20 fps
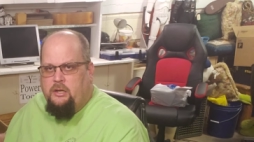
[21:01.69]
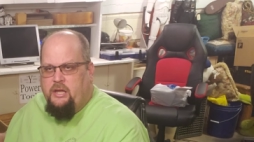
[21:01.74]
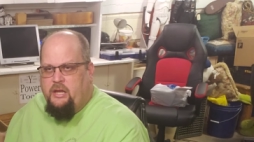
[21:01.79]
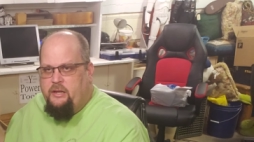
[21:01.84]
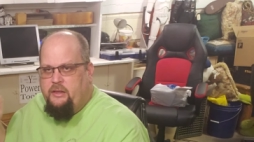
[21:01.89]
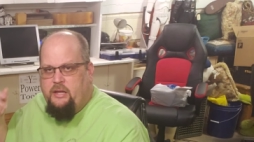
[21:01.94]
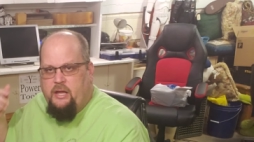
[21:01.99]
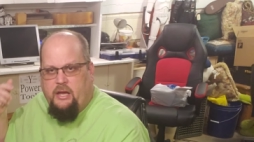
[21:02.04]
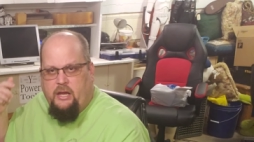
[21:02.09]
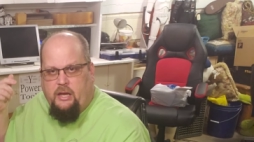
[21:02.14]

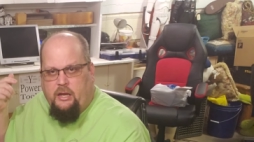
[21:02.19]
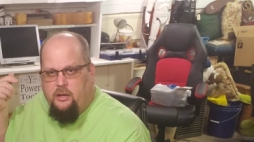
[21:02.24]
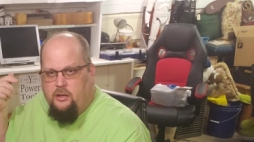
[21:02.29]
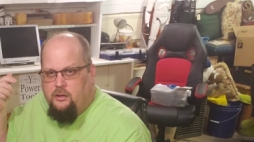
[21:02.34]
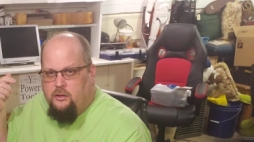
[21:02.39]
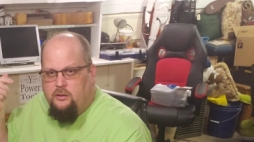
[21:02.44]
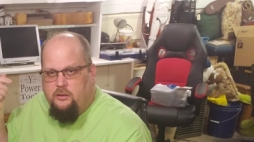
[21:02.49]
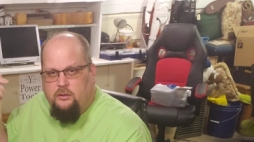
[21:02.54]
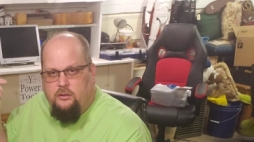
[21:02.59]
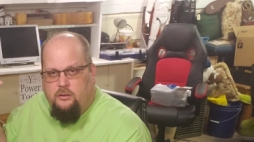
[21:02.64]
Can
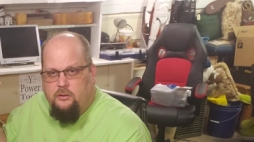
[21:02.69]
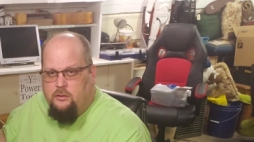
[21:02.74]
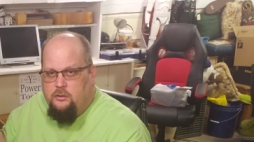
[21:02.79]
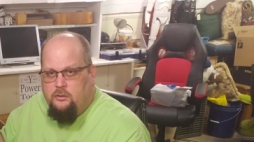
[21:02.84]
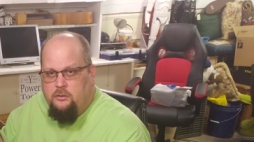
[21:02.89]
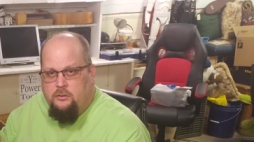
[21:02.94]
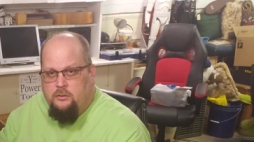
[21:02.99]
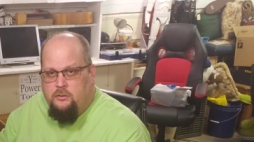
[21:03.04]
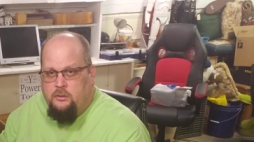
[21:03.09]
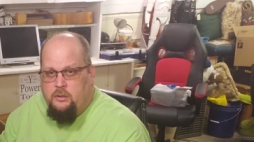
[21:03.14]
they?
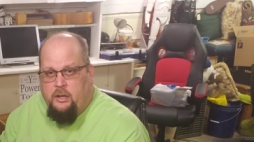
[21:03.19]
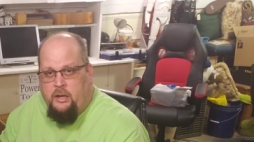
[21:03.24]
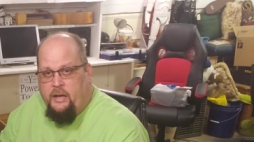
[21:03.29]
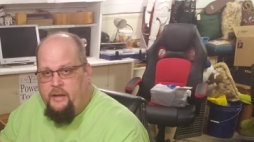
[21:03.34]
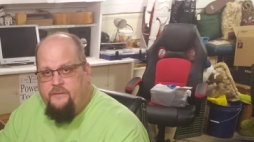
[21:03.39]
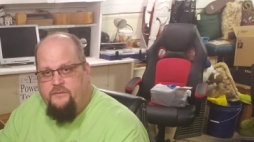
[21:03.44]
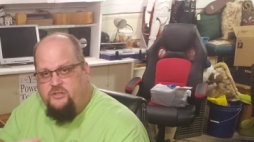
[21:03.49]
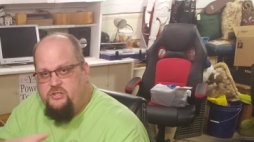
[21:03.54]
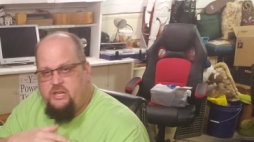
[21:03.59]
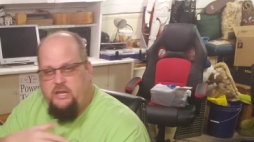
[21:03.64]

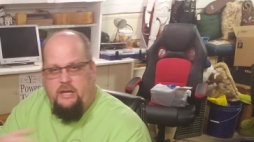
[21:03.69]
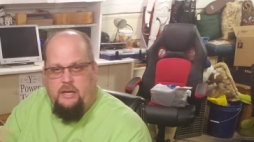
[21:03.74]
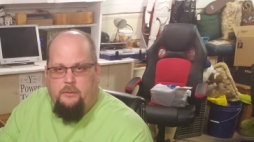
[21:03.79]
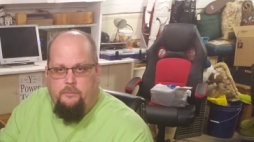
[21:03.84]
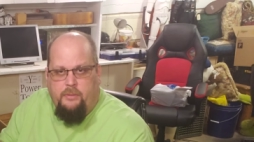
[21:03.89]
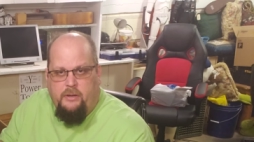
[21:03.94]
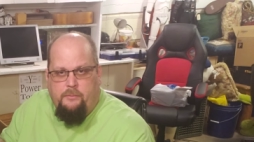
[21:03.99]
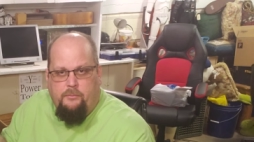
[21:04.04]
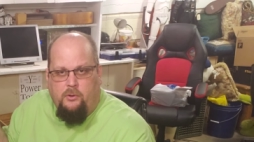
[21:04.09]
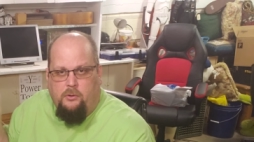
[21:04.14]
I've
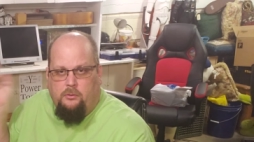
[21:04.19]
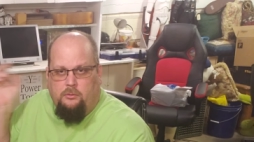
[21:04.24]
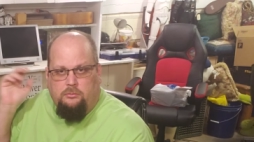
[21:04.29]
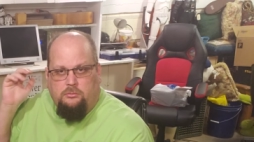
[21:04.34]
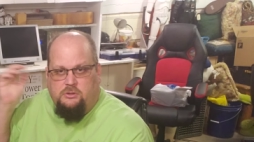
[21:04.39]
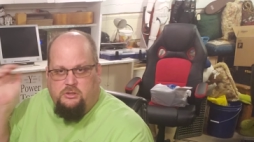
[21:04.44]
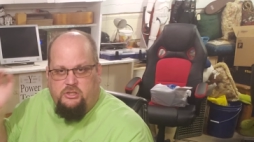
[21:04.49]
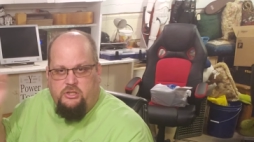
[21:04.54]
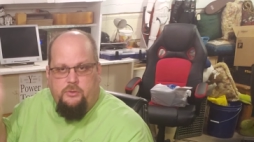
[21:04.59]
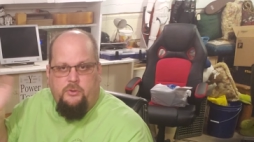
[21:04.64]
seen
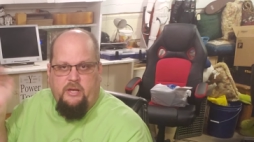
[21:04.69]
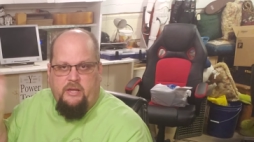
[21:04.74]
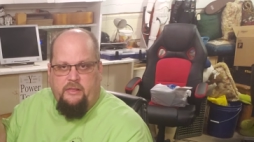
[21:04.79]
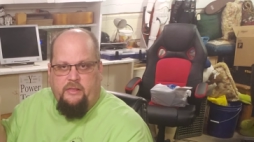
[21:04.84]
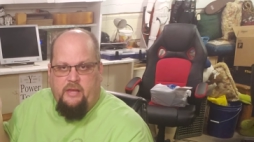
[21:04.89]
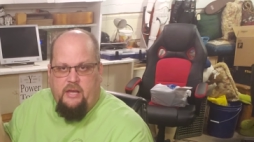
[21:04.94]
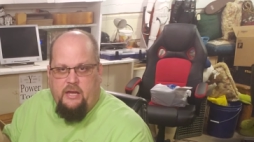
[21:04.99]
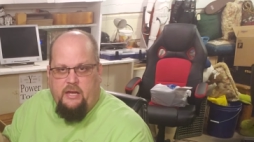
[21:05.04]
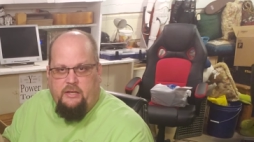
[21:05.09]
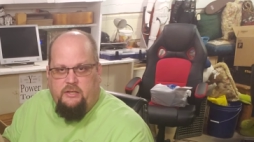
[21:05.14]
people doing
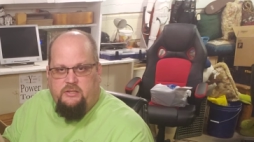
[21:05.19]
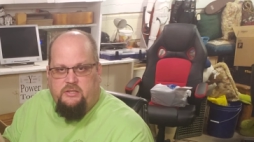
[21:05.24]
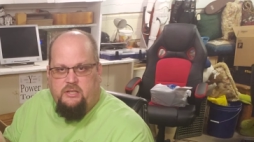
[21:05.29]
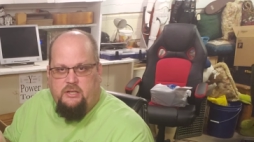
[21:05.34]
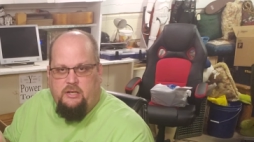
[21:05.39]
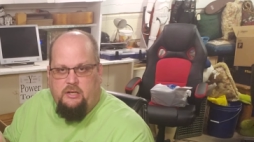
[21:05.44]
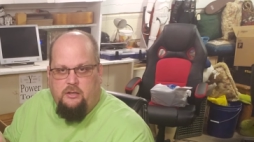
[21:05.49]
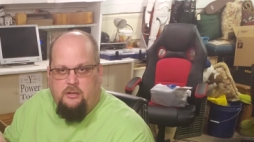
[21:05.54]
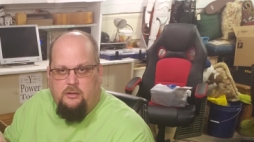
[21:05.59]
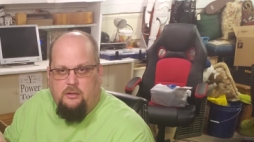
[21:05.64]
things
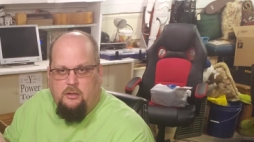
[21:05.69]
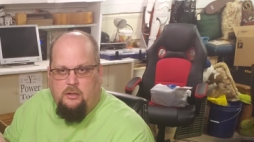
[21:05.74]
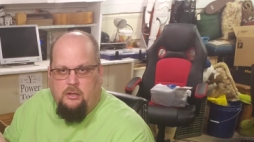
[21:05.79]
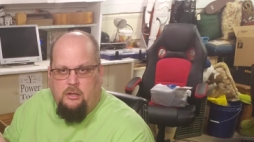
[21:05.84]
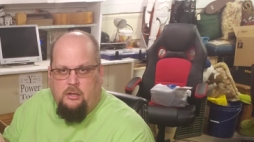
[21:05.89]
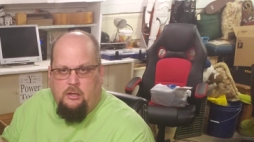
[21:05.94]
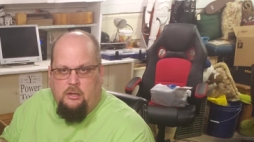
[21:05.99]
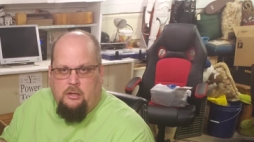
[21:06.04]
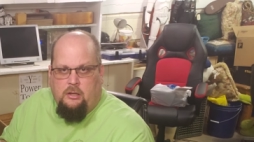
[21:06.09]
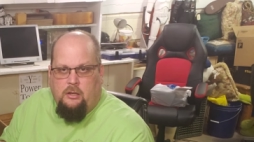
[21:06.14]
that
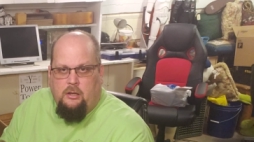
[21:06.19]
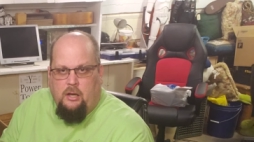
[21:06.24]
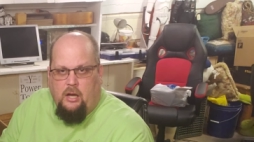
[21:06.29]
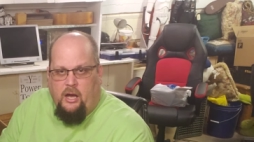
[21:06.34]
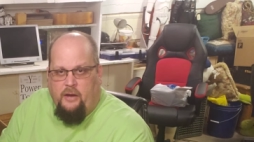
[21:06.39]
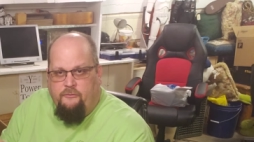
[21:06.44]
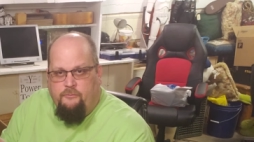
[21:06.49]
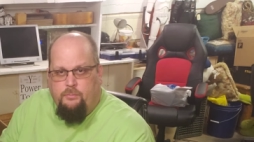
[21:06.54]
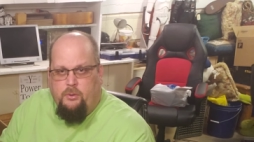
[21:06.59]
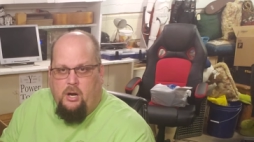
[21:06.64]

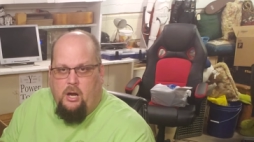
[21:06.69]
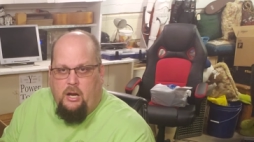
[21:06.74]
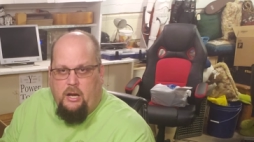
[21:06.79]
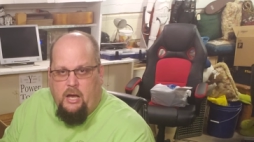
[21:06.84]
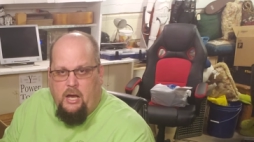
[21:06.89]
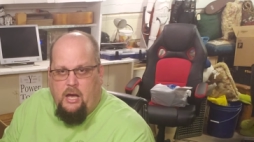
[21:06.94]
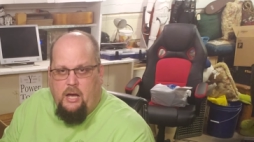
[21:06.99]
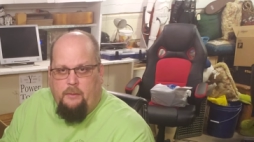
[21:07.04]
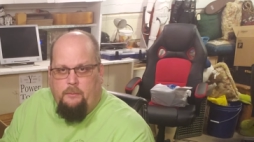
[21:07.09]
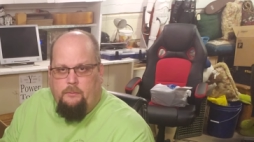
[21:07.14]
I've brought
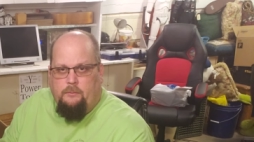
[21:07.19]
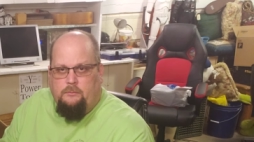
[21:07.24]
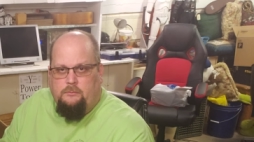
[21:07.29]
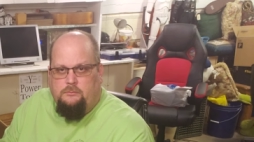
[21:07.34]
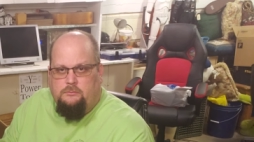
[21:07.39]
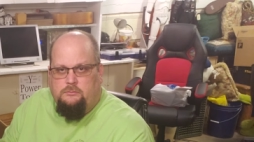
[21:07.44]
up,